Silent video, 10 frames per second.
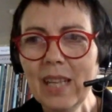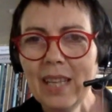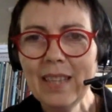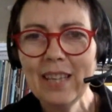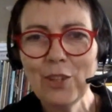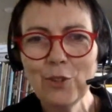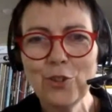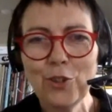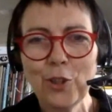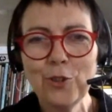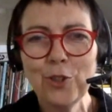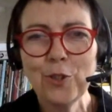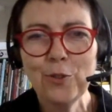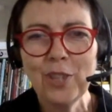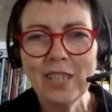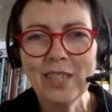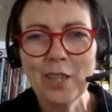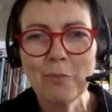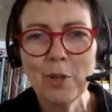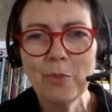that those two things at
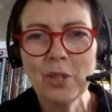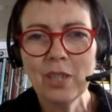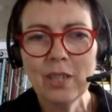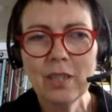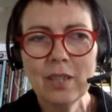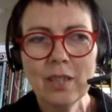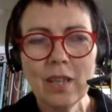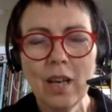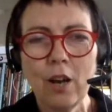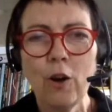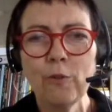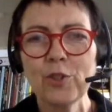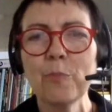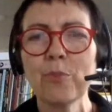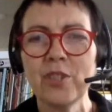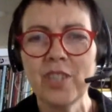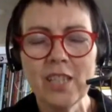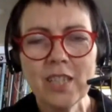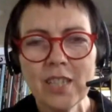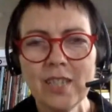the moment are often
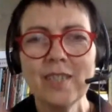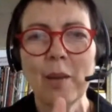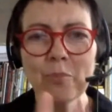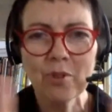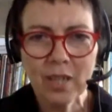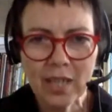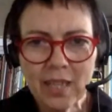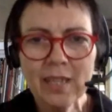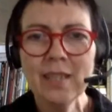presented separately.